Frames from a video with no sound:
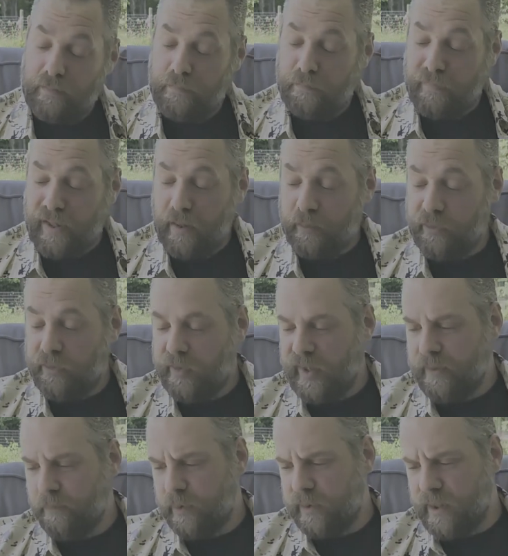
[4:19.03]
mounts that
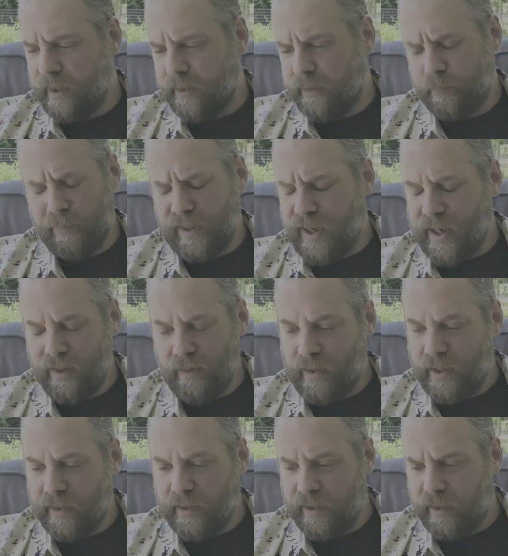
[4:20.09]
everyone likes, but I don't
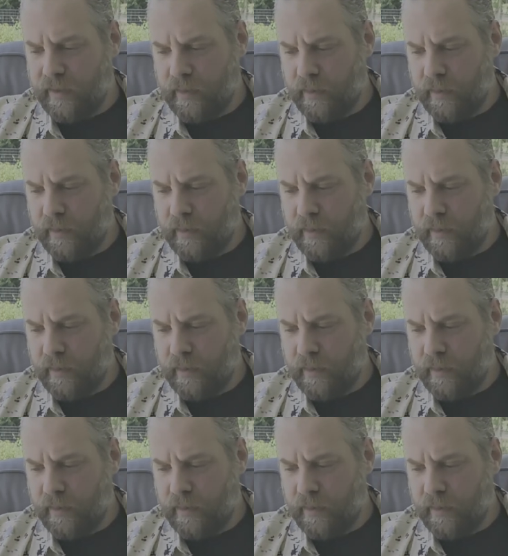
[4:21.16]
like that.